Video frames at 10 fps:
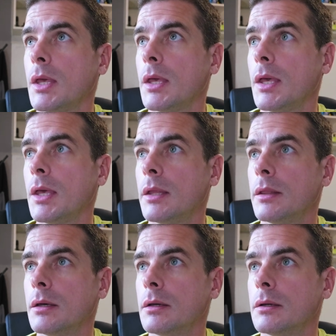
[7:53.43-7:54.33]

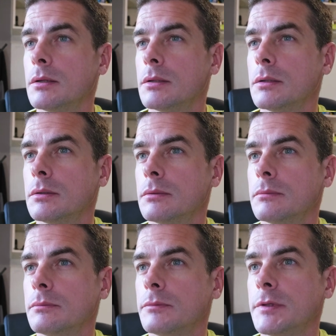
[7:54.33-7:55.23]
And
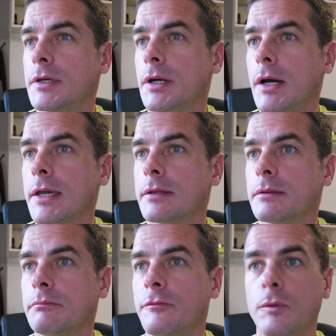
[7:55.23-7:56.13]
yeah, I
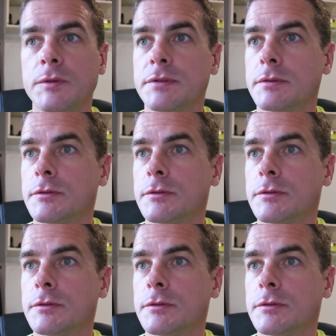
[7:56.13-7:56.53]
can, for instance,